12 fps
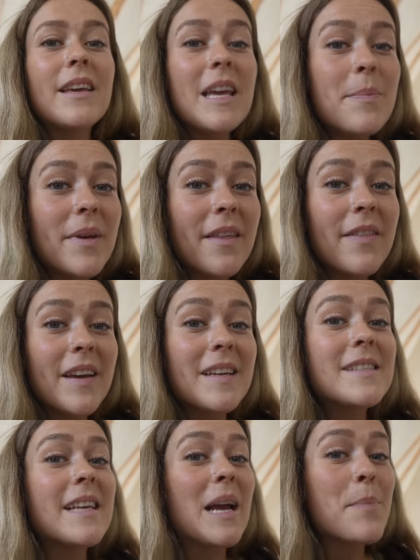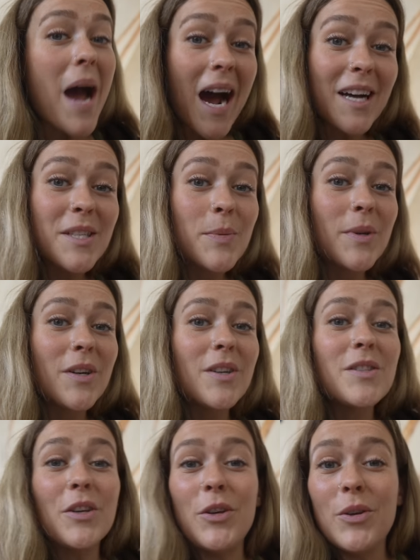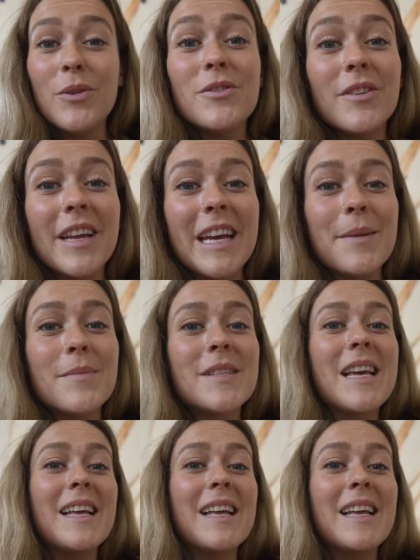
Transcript: keeping things like passwords, usernames,